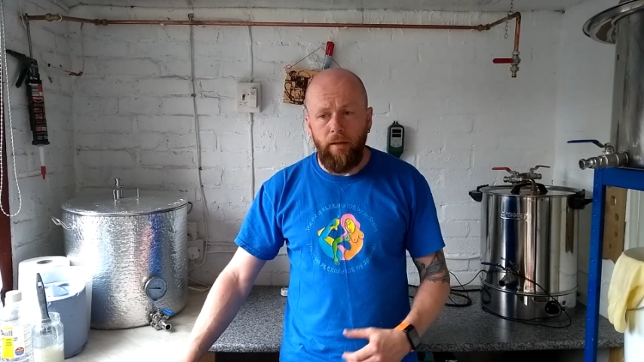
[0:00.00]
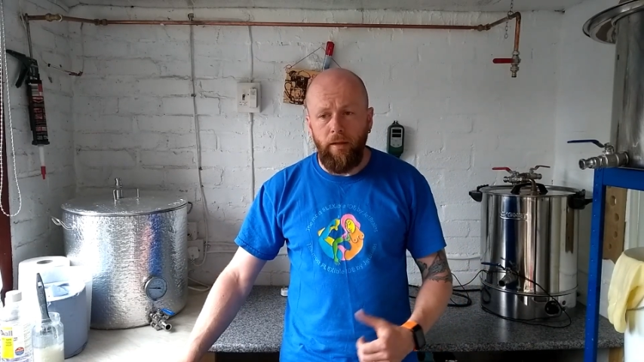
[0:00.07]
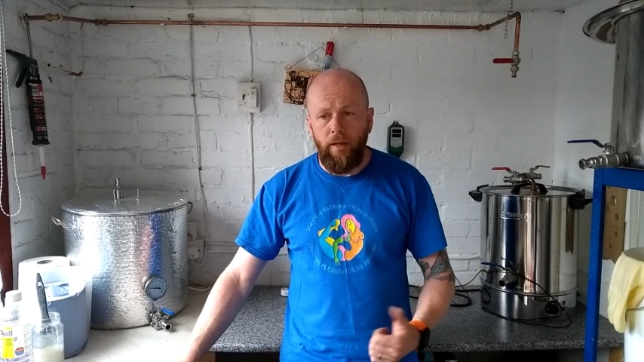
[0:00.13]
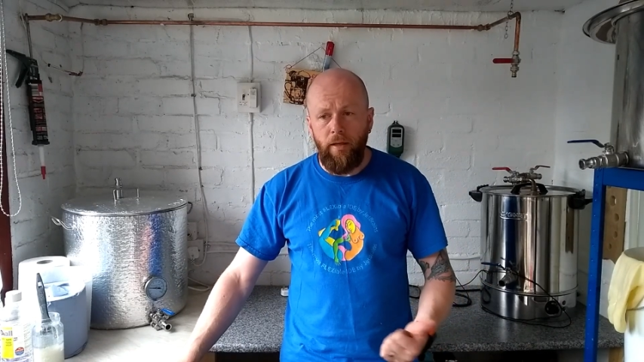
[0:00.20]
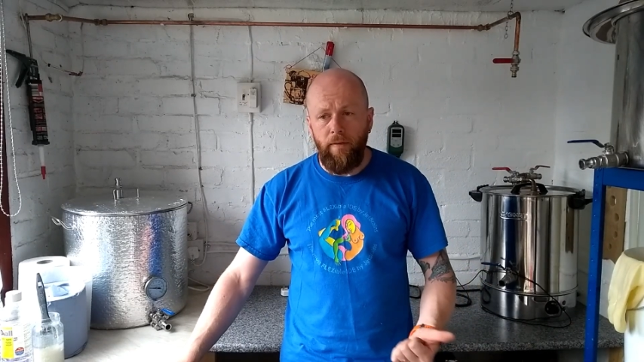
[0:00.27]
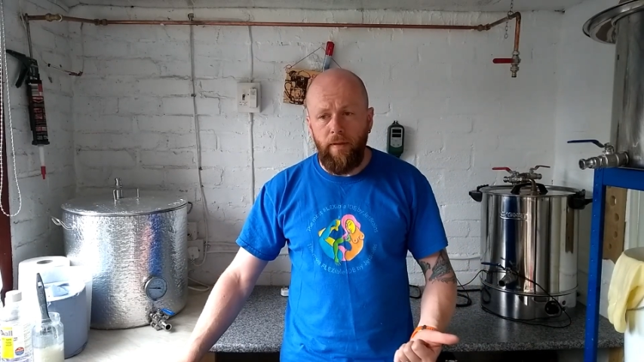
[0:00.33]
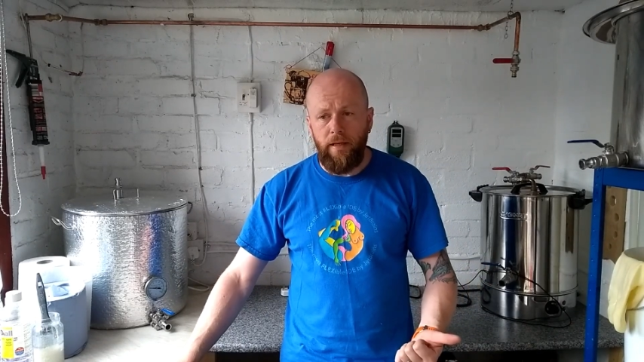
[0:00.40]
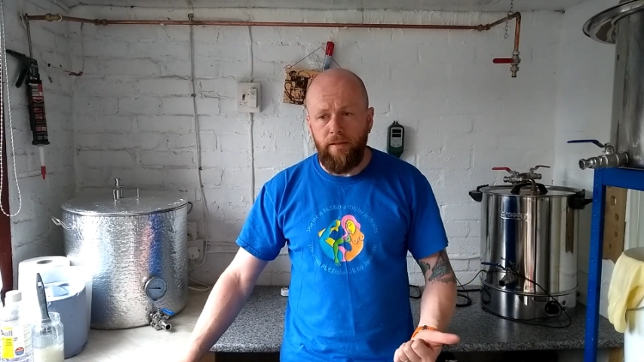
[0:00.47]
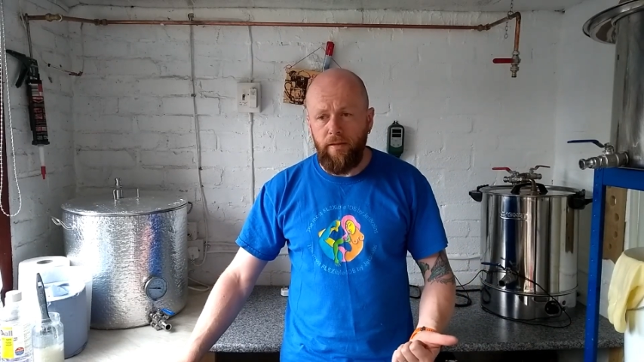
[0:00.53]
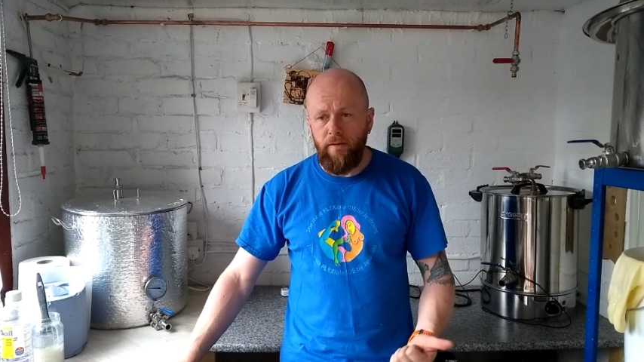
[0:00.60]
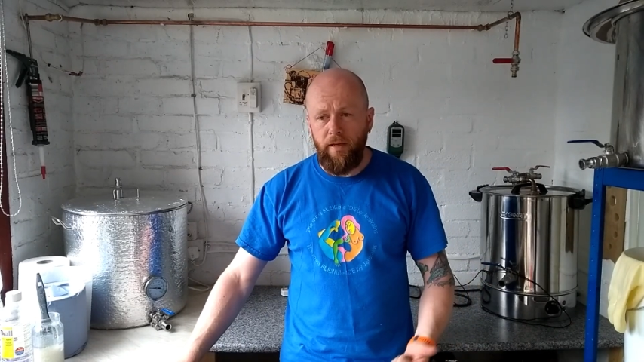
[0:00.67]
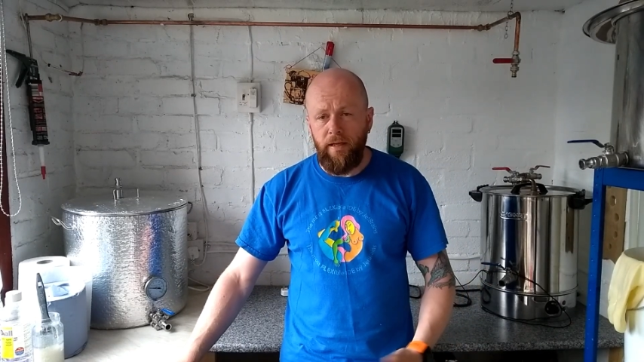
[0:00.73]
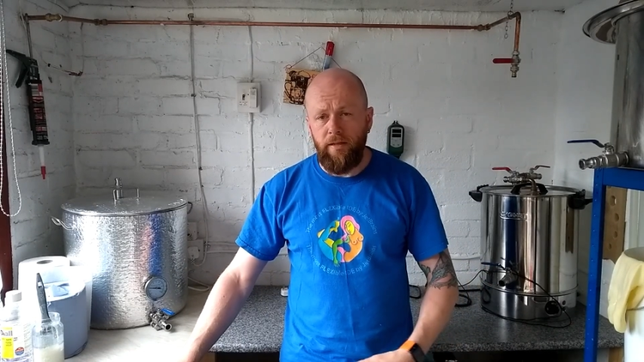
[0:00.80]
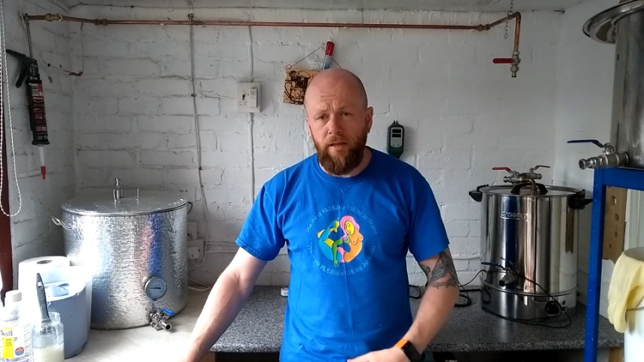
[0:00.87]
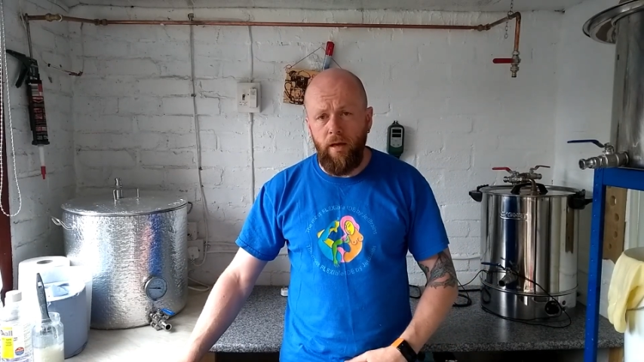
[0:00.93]
you know, that's the
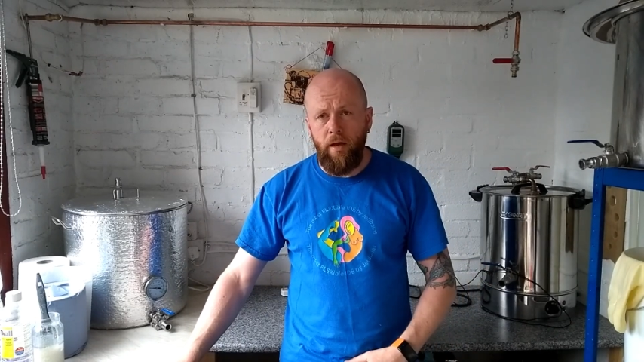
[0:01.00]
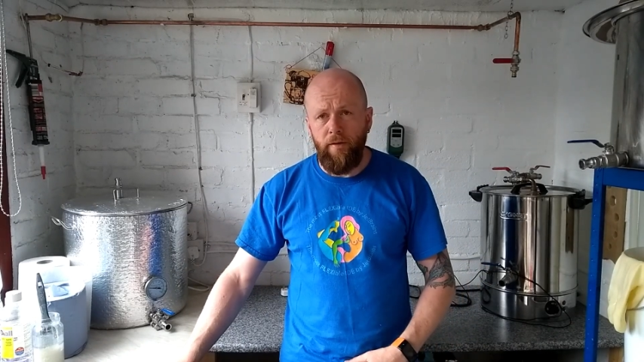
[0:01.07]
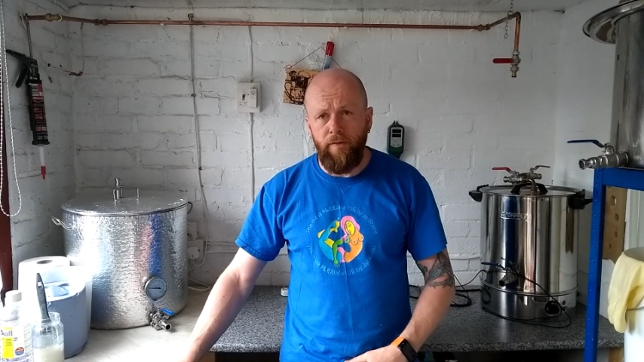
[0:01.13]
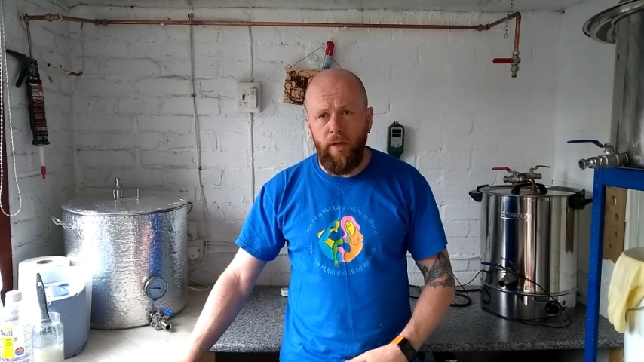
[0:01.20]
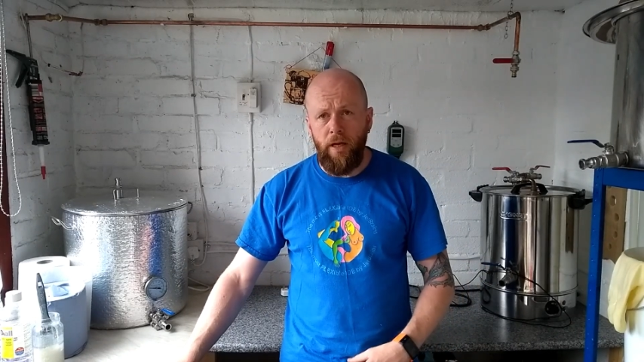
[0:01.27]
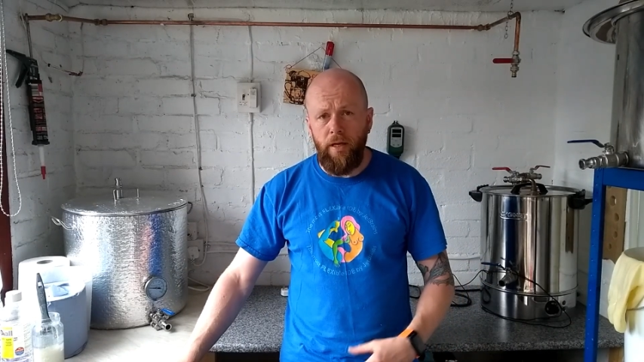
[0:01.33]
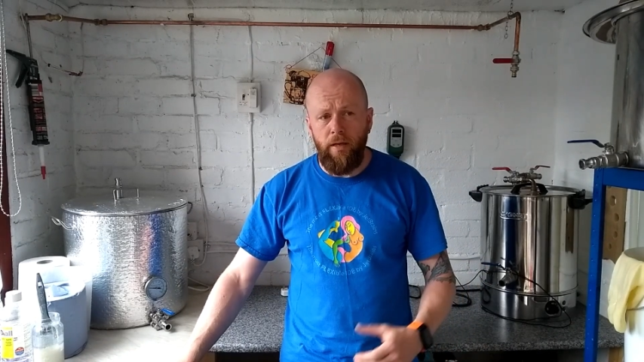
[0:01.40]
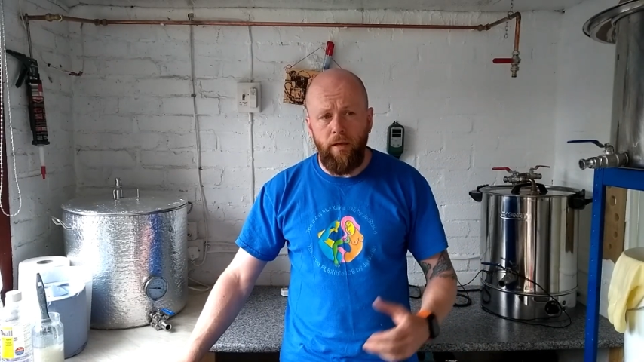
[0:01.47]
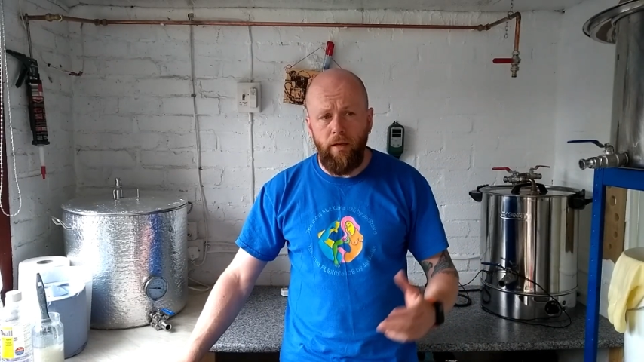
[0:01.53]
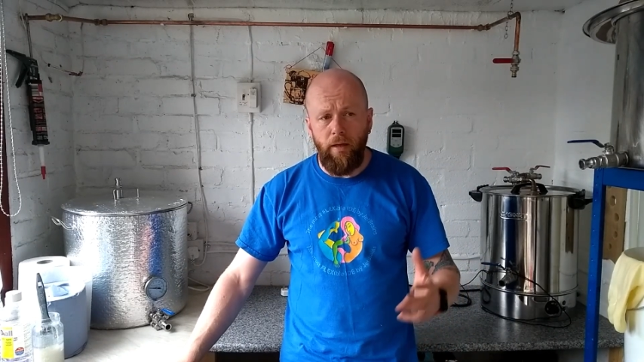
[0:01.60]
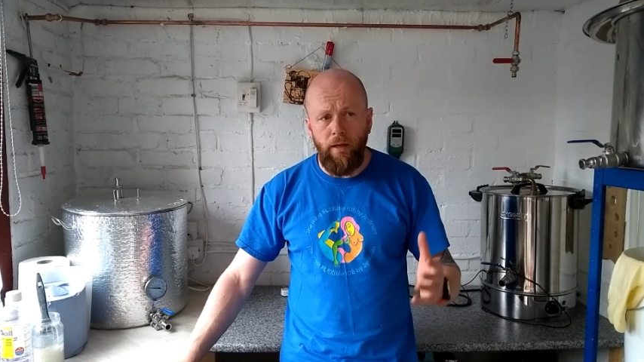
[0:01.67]
things that I've done,